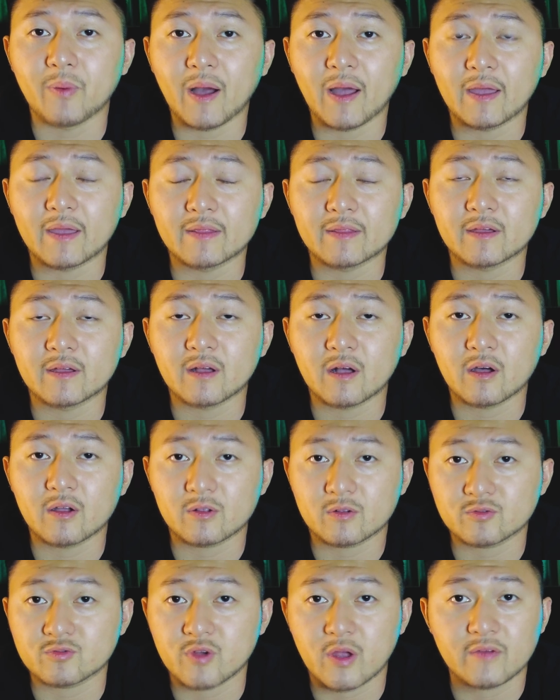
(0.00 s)
buy the
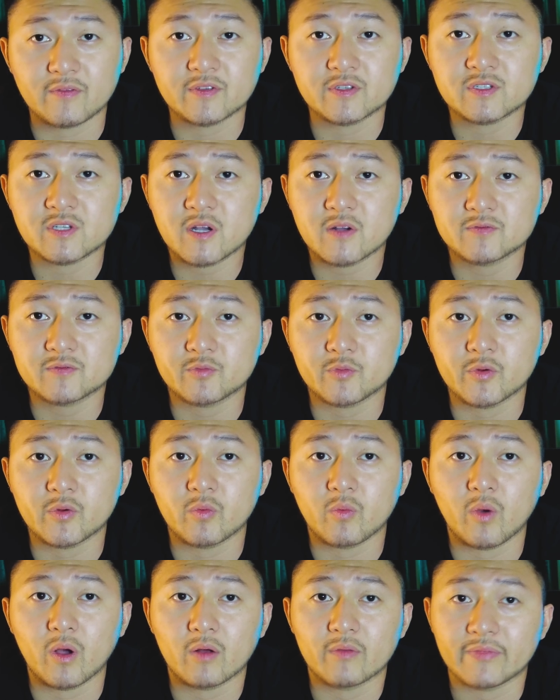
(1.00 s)
auto-driving software
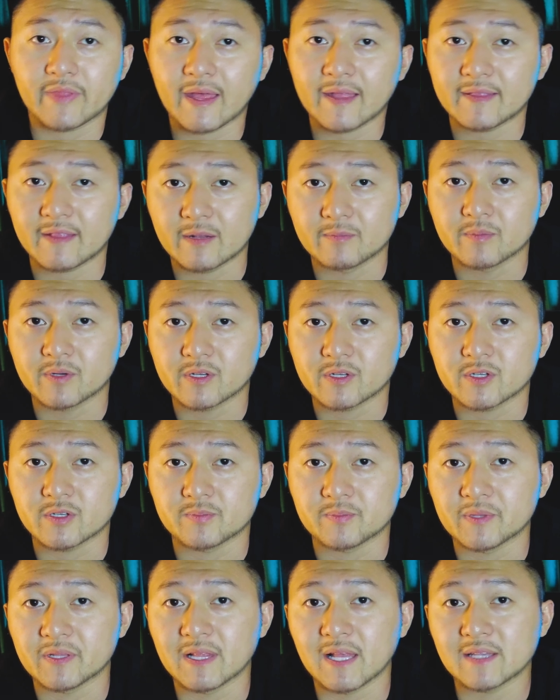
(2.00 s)
while that number
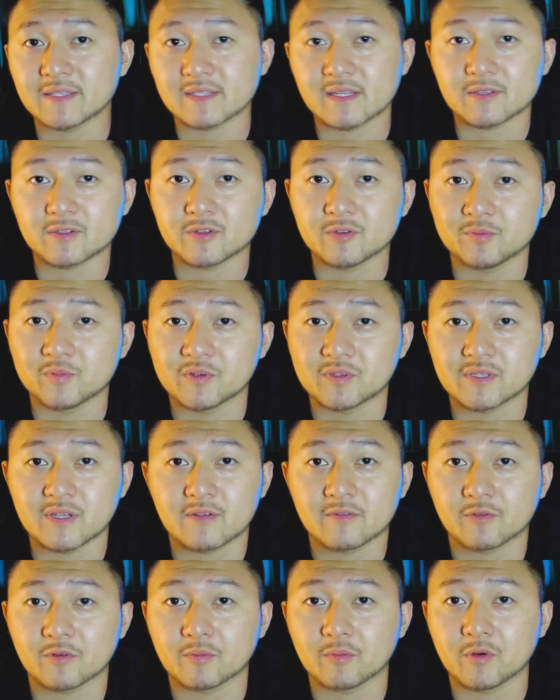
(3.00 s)
could be less than
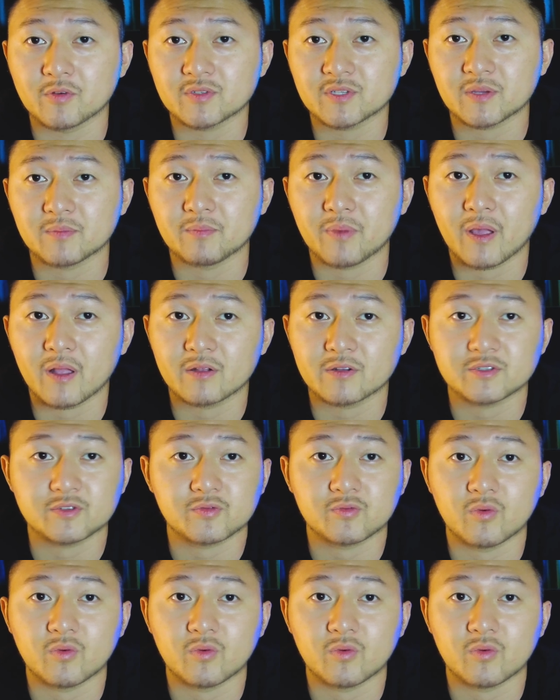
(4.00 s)
2% for most competitors